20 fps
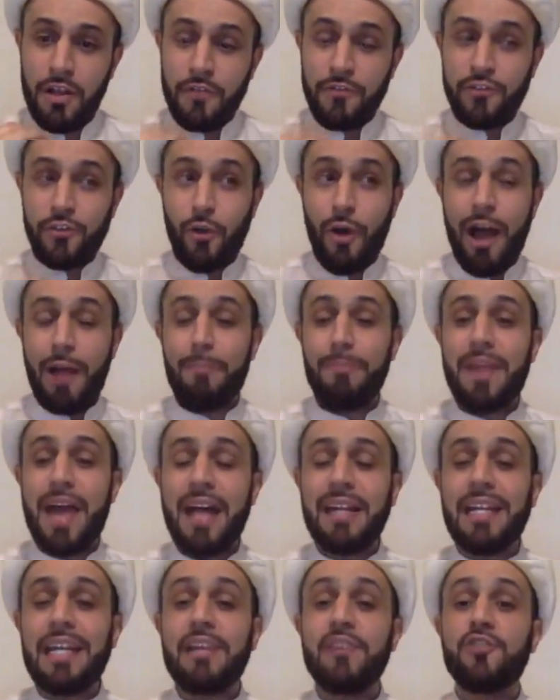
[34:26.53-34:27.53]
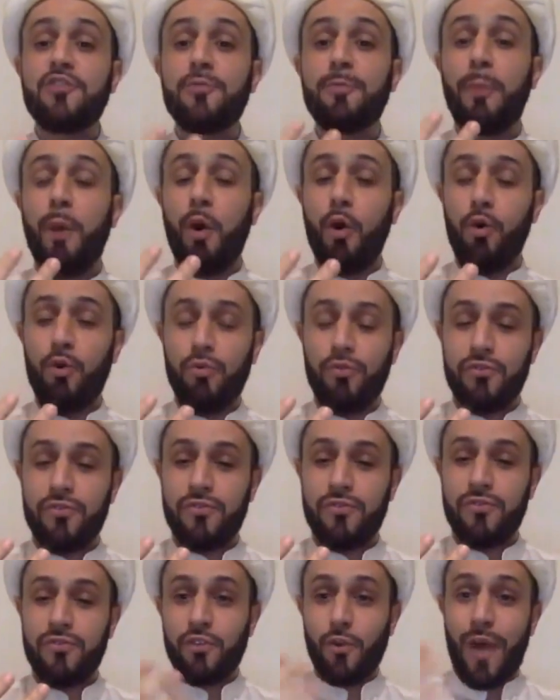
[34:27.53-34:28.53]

so I'm not exposed,